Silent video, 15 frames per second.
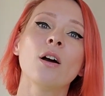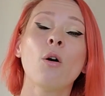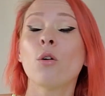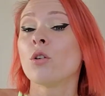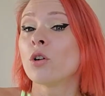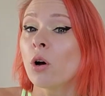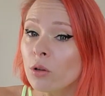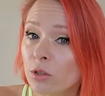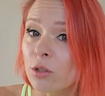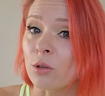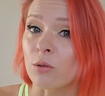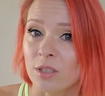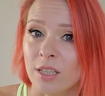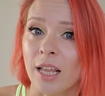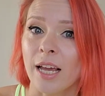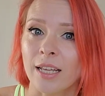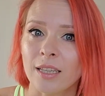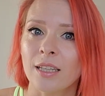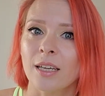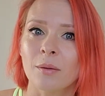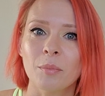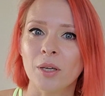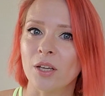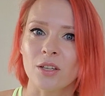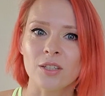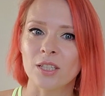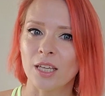or not so slightly, because